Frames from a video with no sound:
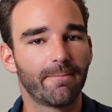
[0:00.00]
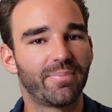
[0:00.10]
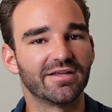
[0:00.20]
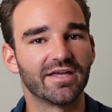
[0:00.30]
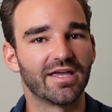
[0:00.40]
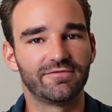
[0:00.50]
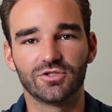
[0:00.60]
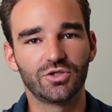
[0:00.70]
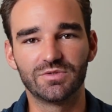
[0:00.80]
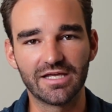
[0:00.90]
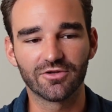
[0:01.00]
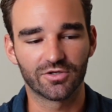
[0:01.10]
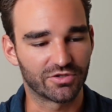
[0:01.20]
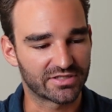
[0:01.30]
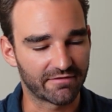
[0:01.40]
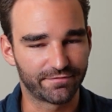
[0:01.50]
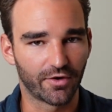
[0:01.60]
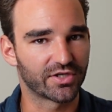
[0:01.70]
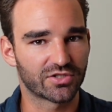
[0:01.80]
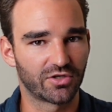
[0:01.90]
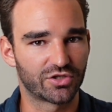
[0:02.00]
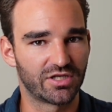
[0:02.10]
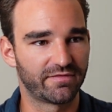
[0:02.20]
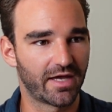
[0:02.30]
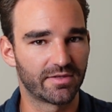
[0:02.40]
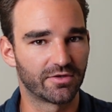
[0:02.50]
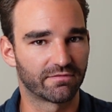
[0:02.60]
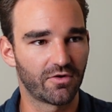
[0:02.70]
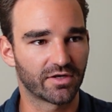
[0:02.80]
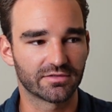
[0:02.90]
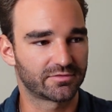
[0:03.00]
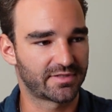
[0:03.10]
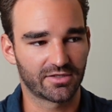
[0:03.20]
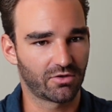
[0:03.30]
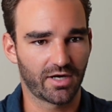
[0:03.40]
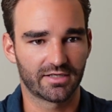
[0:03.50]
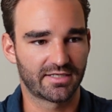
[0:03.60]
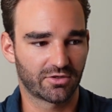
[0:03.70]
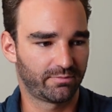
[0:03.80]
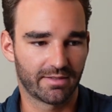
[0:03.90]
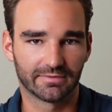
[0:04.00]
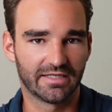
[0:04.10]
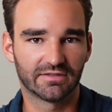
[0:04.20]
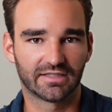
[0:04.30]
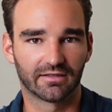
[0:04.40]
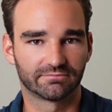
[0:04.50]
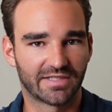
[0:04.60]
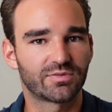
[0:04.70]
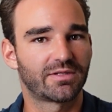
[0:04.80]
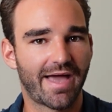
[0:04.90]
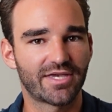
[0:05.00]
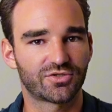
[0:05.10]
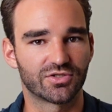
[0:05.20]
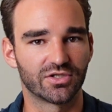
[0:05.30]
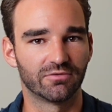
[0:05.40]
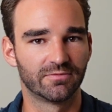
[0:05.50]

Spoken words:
But if you do neither, and you just stay focused on your chief aim and your focus, take no credit, take no blame, leave it there. That's what the masters do.